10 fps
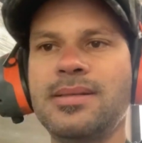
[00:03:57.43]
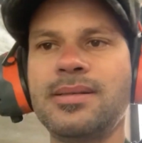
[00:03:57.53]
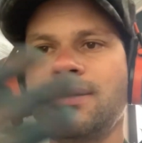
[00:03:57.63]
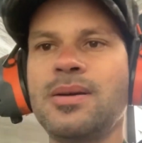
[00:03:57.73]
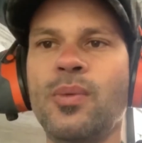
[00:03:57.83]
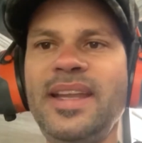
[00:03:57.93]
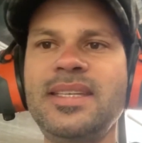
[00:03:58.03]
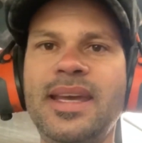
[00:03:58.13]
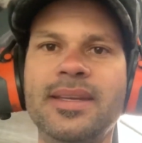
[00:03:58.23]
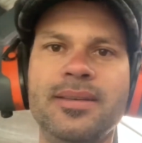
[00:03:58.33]
wet
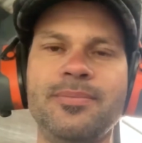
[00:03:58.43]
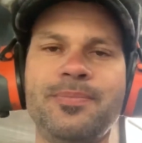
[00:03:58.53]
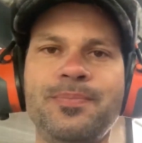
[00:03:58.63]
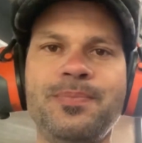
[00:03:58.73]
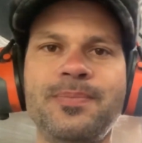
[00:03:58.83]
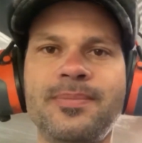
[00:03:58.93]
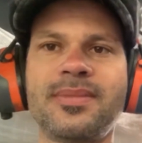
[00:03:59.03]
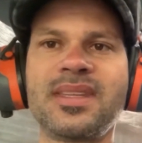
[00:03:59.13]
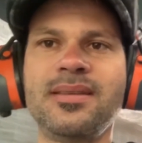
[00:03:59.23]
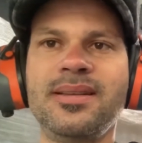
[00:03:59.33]
sand it.
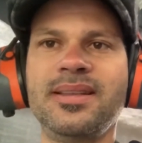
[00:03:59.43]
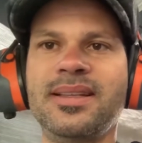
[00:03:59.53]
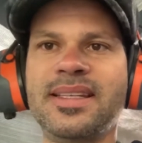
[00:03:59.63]
Let's get